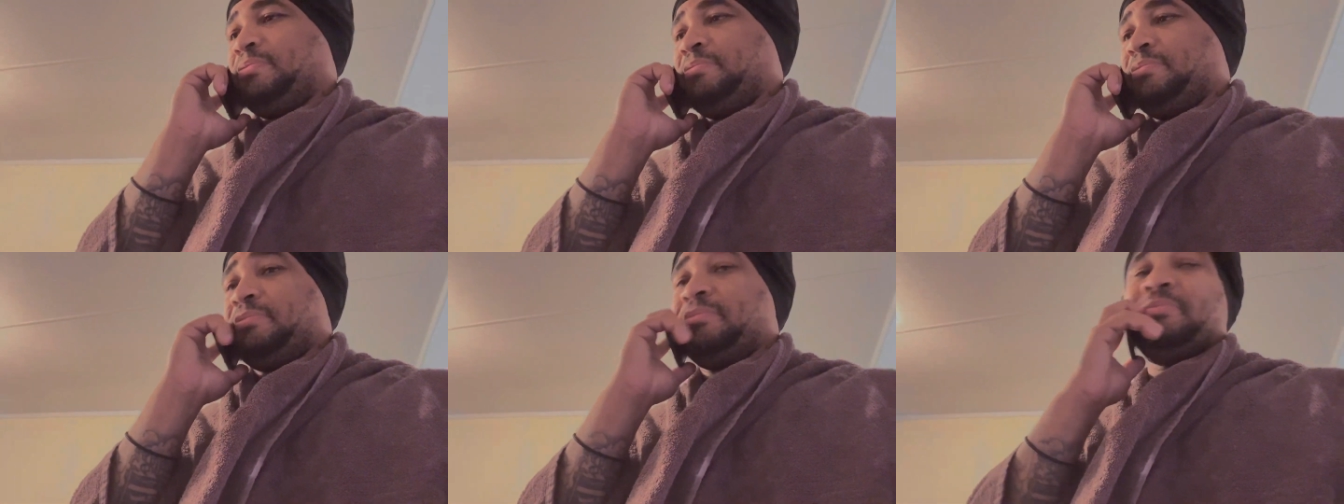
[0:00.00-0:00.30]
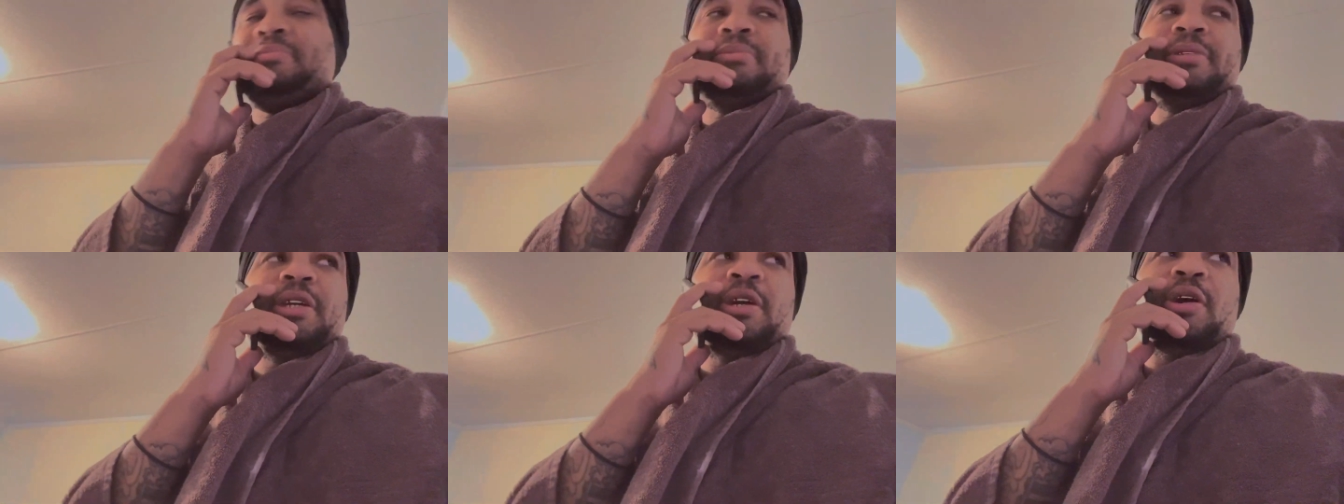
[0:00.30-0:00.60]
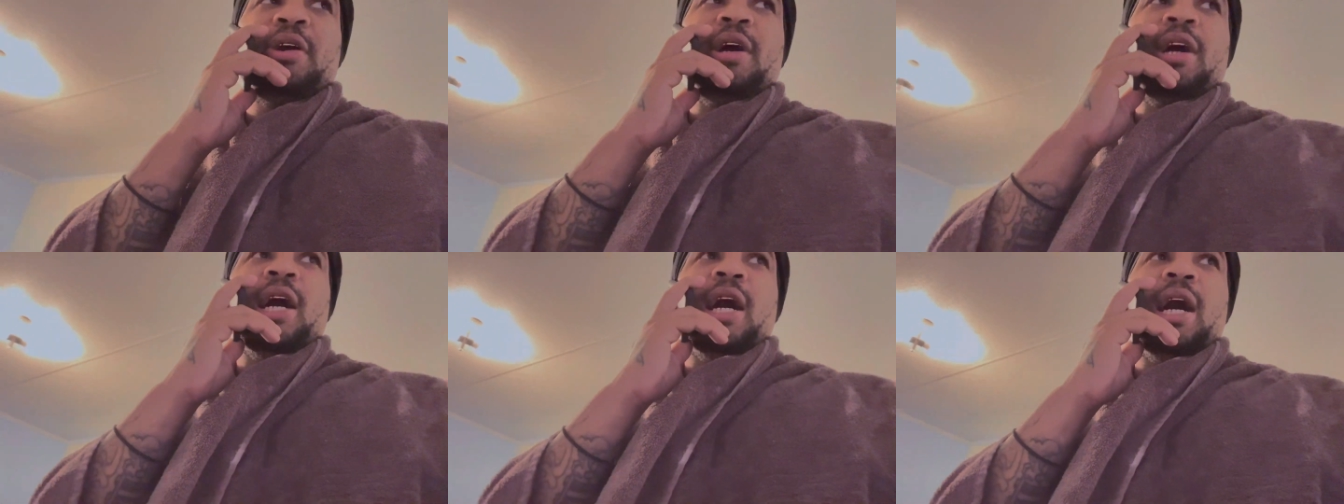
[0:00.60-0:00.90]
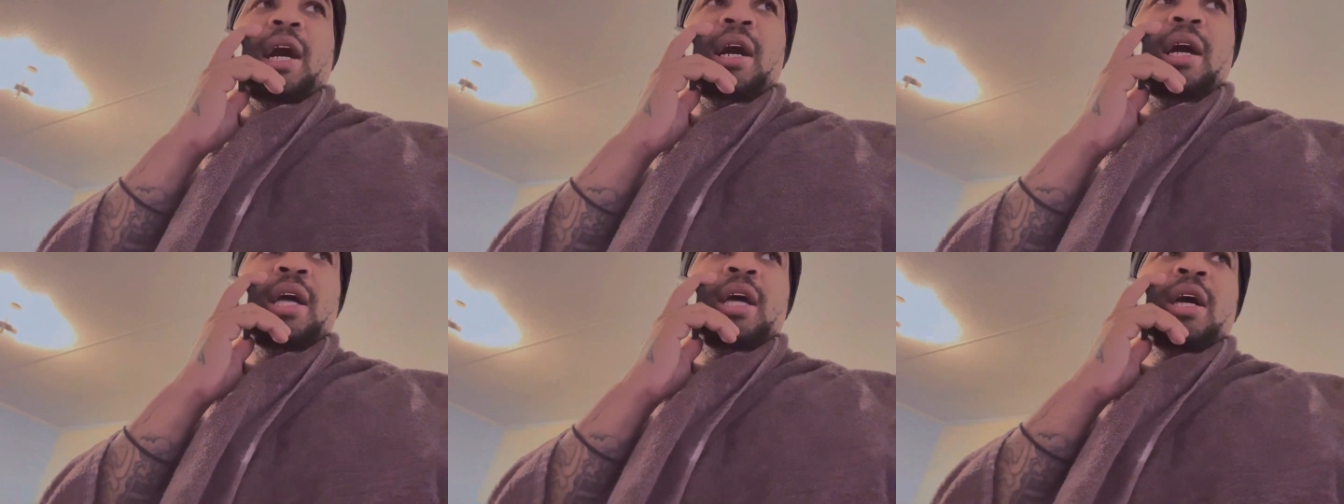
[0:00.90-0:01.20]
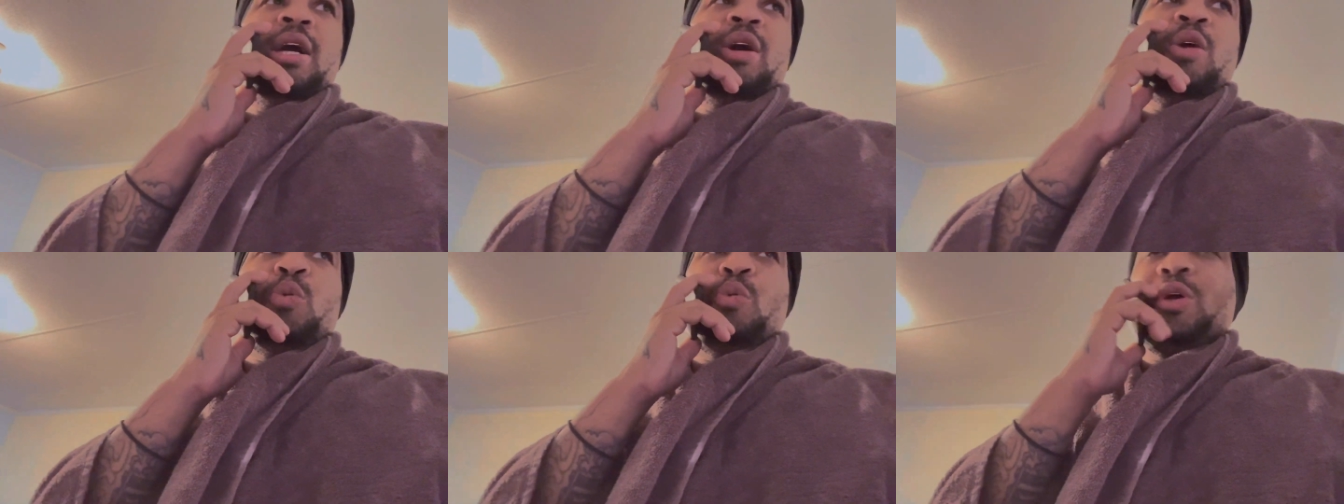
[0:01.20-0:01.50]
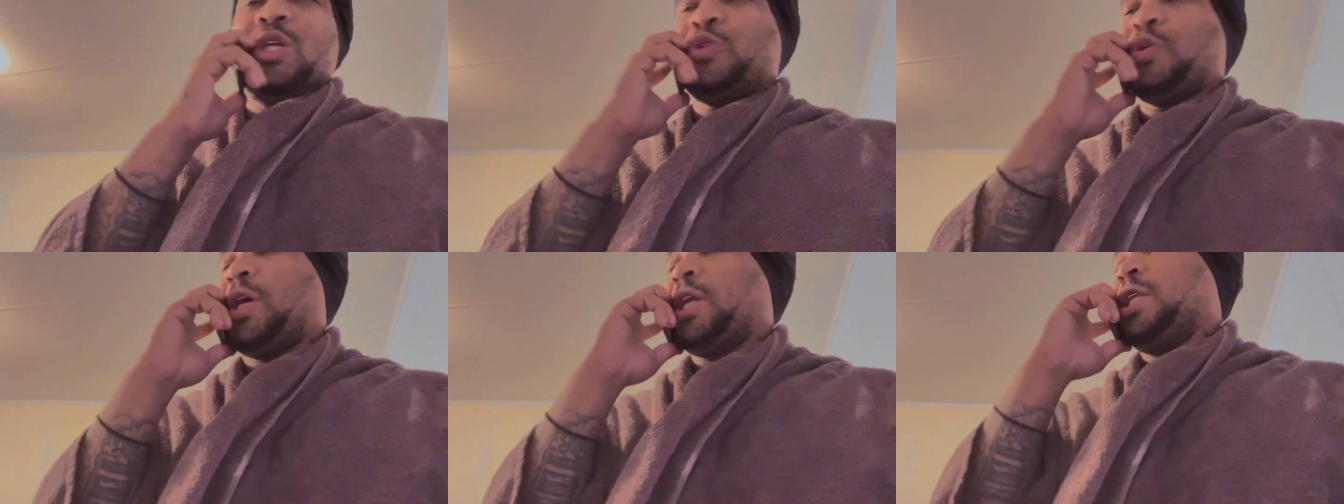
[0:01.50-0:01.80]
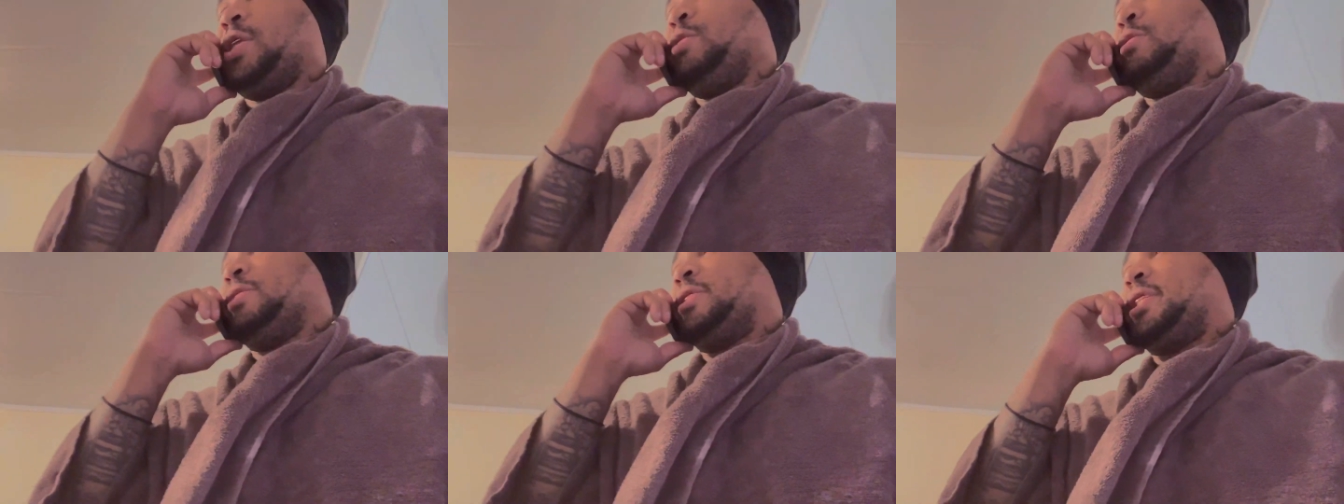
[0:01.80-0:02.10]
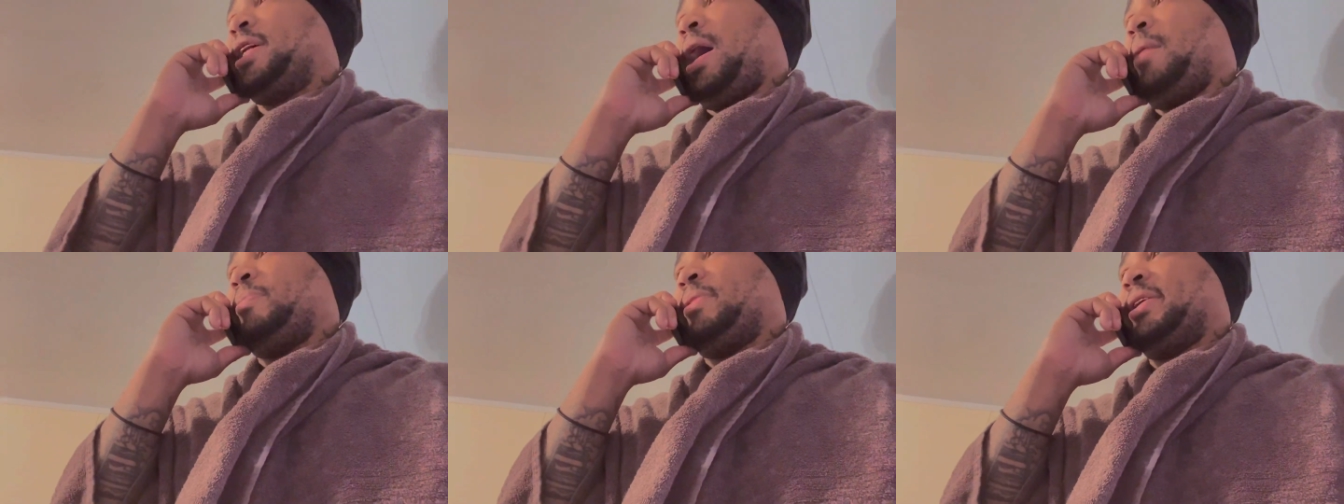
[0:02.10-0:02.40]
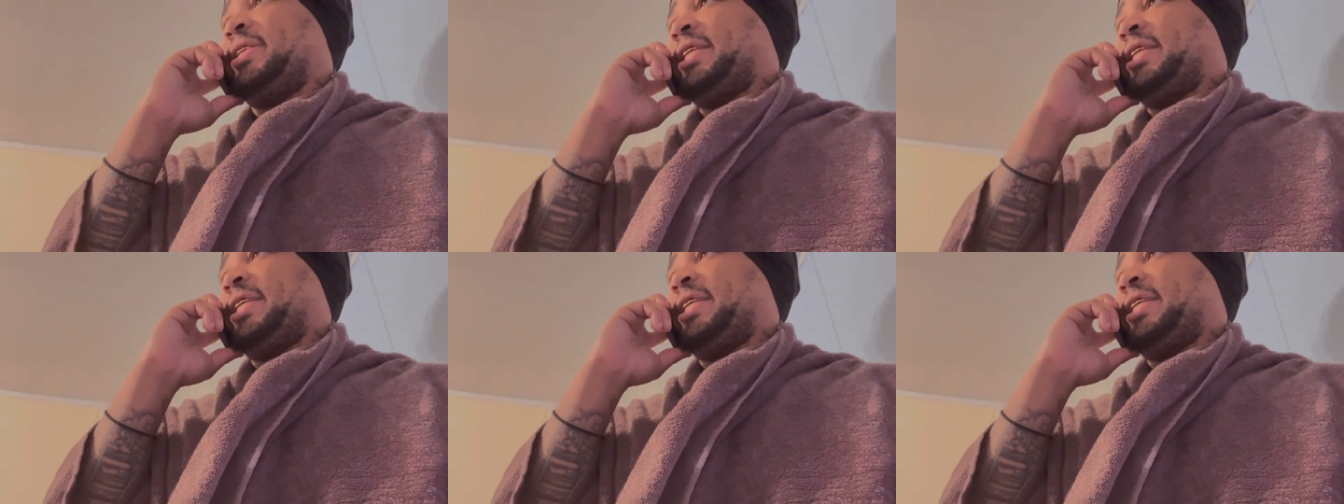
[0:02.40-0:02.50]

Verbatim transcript: mm, girl, we trying to do something.